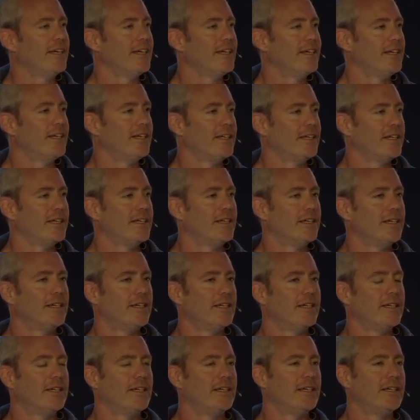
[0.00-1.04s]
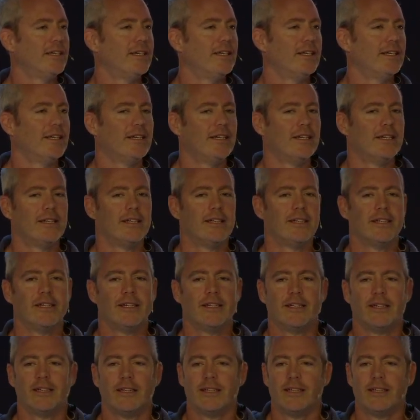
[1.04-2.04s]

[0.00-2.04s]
No one is speaking in this clip.